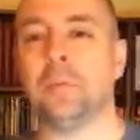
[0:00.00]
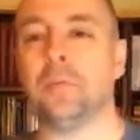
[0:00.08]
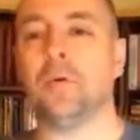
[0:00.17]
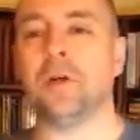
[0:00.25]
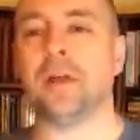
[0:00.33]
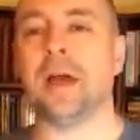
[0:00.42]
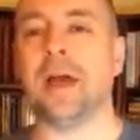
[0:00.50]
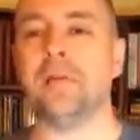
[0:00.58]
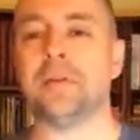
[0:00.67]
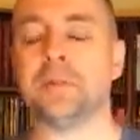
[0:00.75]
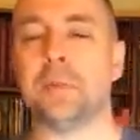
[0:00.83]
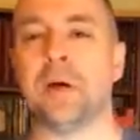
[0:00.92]
poor guy
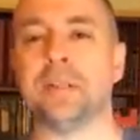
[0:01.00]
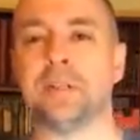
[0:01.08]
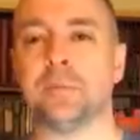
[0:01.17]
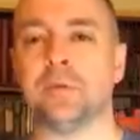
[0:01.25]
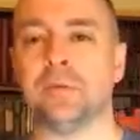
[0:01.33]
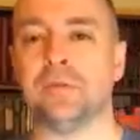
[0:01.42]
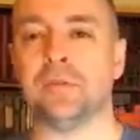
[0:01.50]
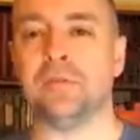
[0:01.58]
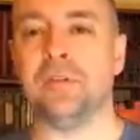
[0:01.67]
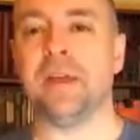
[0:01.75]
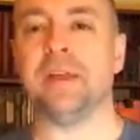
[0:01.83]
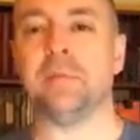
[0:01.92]
responsible for
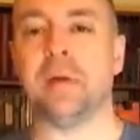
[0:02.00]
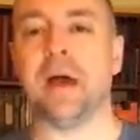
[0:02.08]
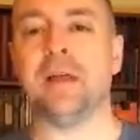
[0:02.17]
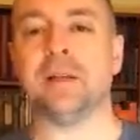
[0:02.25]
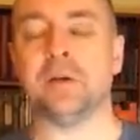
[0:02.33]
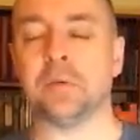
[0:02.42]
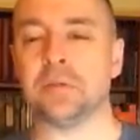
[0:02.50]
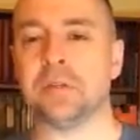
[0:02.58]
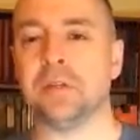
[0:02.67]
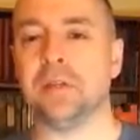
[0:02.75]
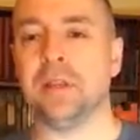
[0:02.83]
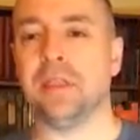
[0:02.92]
vetting Milo was
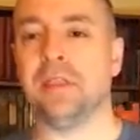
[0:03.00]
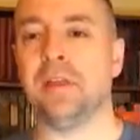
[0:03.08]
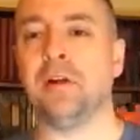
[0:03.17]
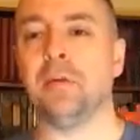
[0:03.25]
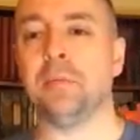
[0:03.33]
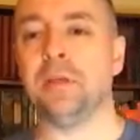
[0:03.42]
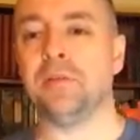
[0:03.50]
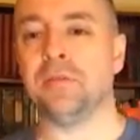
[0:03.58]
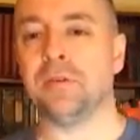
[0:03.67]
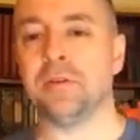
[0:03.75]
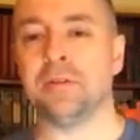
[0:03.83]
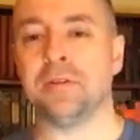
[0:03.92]
going to need therapy
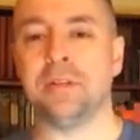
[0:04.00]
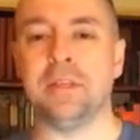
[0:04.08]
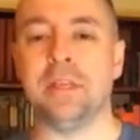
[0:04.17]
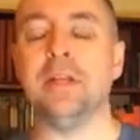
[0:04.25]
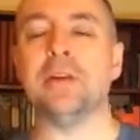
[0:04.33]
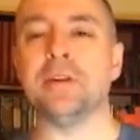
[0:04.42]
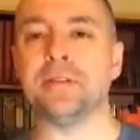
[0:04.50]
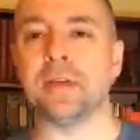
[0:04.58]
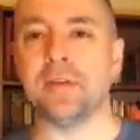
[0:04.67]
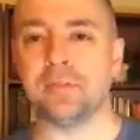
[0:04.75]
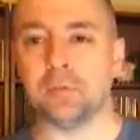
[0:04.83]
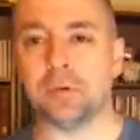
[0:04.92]
for years
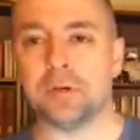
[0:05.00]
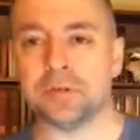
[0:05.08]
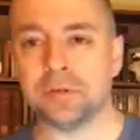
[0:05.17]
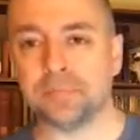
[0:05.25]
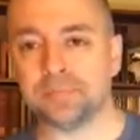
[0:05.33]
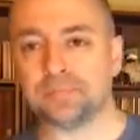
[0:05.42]
afterwards.